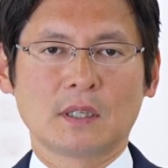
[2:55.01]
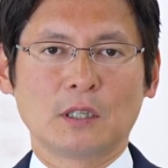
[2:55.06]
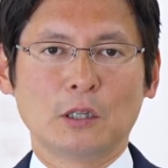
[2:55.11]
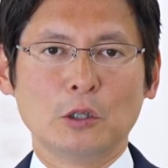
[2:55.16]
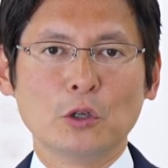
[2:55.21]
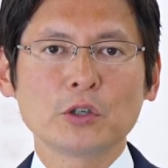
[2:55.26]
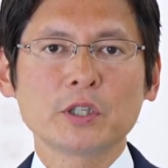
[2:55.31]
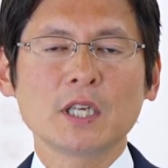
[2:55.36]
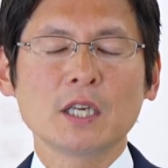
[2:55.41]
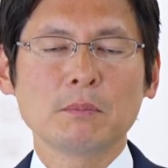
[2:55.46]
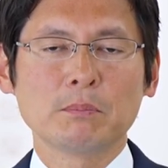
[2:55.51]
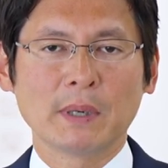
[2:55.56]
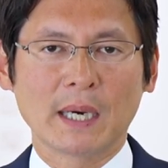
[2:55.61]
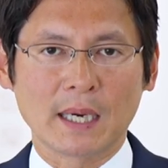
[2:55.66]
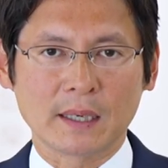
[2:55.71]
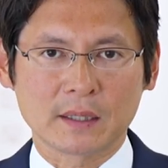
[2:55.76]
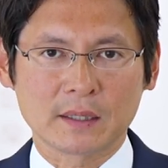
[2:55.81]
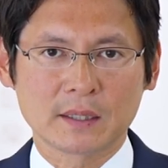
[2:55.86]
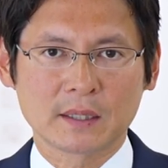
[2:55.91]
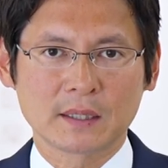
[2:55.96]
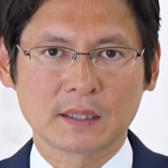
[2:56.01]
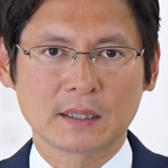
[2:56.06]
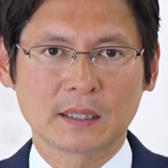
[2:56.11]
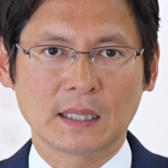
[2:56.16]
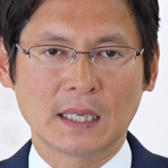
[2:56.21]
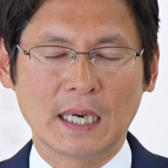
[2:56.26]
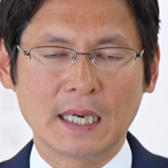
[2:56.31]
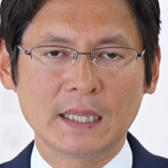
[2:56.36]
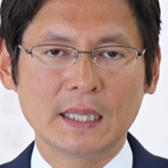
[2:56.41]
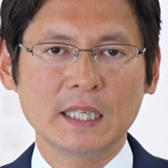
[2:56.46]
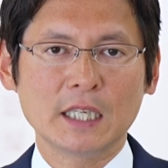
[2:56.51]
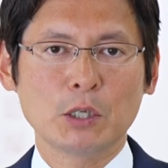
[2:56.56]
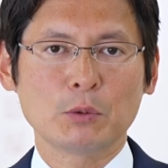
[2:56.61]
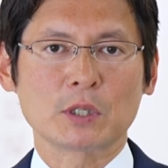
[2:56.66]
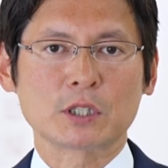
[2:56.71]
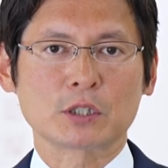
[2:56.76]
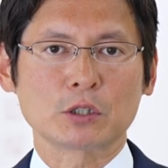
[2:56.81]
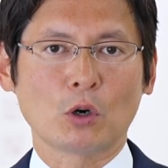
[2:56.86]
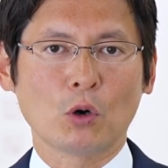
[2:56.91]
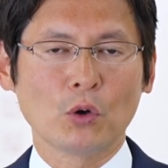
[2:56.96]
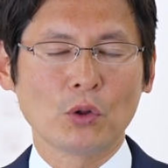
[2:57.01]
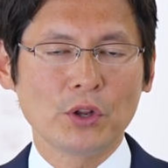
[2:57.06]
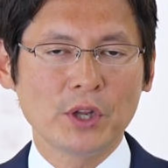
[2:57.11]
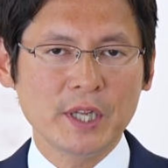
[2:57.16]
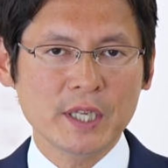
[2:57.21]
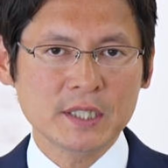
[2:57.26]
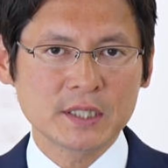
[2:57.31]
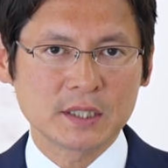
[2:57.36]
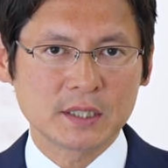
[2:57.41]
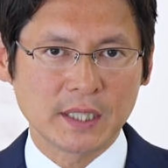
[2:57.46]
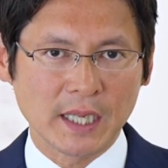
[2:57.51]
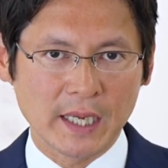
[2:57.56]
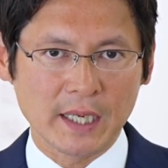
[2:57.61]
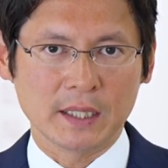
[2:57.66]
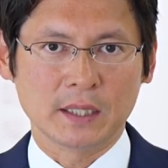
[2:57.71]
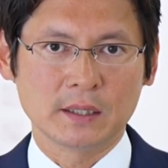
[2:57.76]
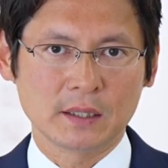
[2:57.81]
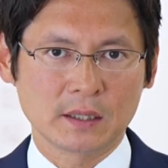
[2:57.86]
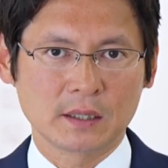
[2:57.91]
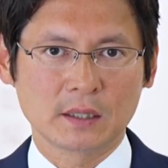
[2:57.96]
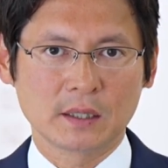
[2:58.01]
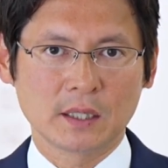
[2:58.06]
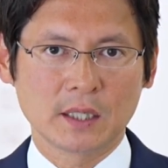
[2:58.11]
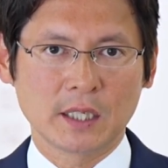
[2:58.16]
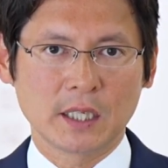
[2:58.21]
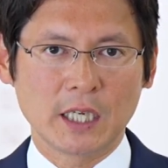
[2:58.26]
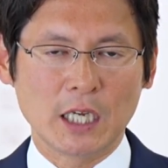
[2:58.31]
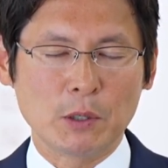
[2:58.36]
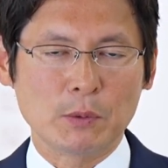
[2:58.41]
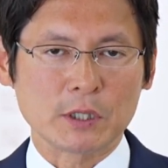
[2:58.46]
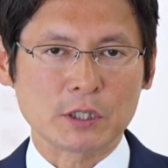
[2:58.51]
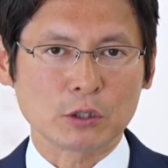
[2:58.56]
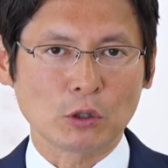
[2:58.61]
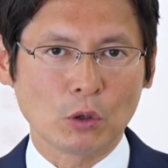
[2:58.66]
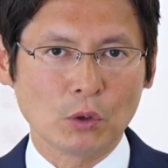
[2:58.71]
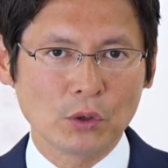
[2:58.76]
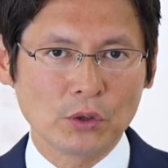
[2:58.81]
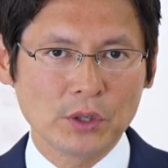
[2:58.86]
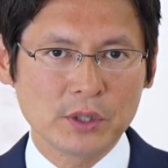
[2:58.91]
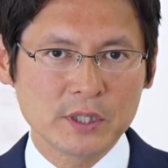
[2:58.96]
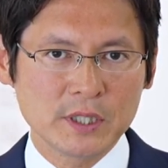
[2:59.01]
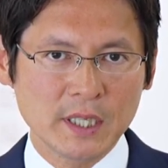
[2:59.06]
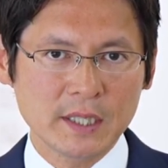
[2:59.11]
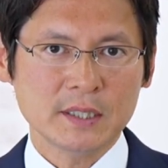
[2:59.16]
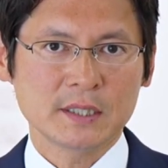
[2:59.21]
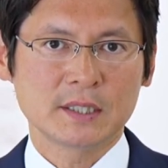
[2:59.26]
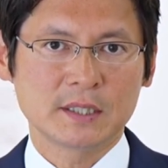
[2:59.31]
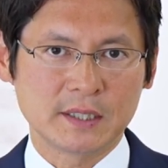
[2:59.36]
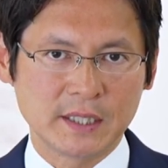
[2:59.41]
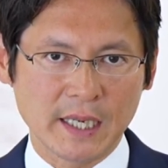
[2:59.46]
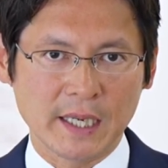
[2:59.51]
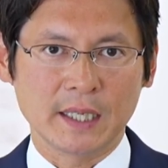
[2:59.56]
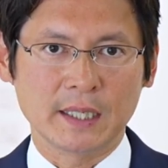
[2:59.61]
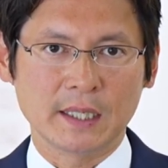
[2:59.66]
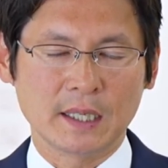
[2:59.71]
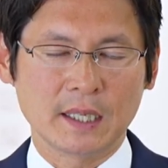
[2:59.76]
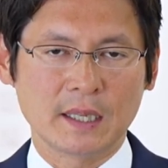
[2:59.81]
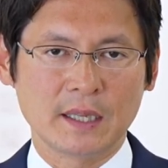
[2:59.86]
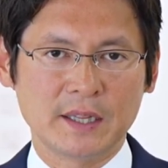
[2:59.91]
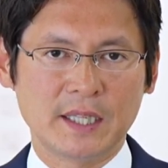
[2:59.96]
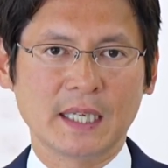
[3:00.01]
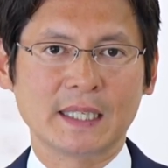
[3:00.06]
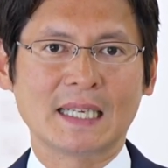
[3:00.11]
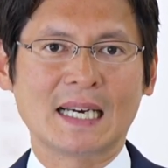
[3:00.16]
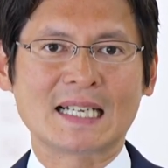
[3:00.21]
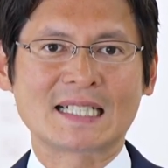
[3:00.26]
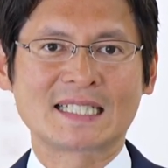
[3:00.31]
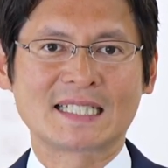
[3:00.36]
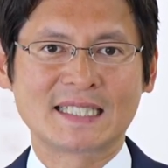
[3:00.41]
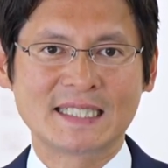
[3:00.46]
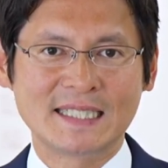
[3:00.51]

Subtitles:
Looking back, I think it was on this day that a